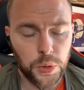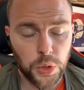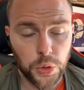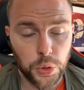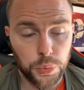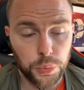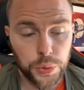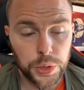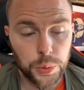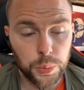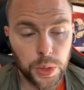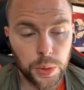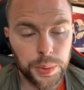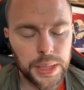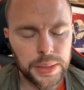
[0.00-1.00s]
You really
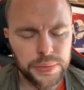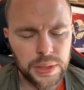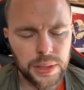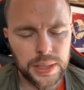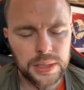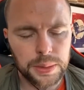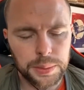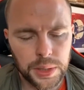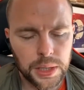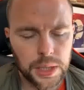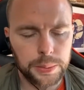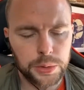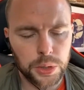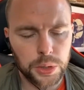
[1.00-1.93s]
will. And even like some of the clubs